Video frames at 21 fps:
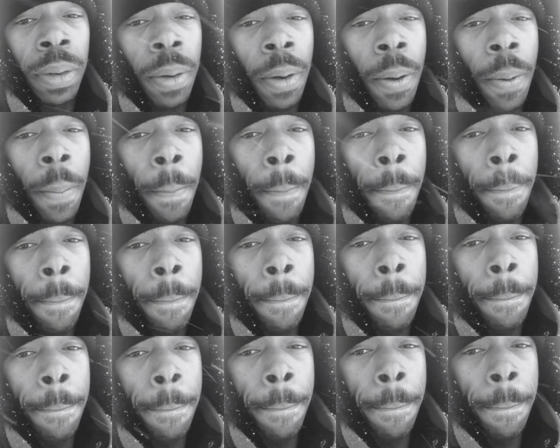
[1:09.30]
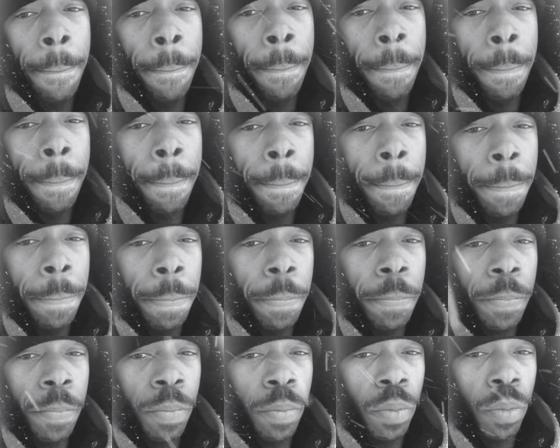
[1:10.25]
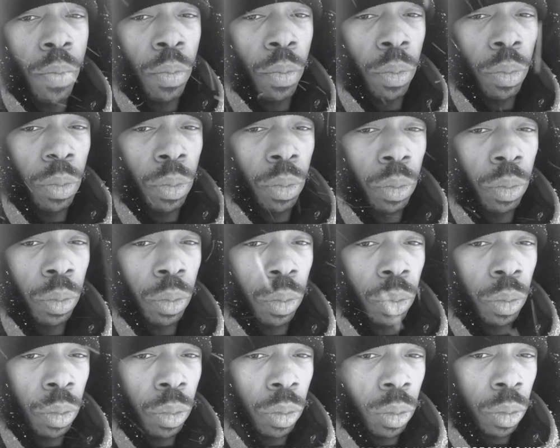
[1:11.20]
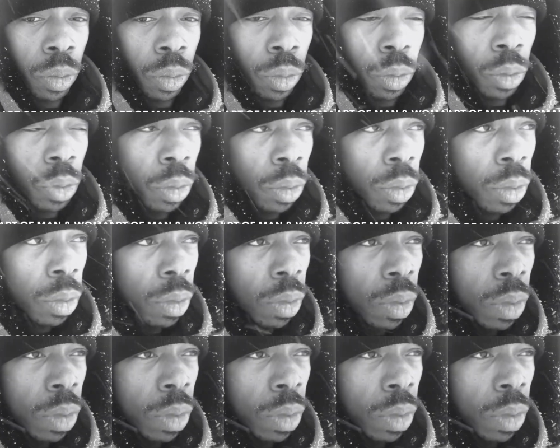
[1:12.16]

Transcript: No one is speaking in this clip.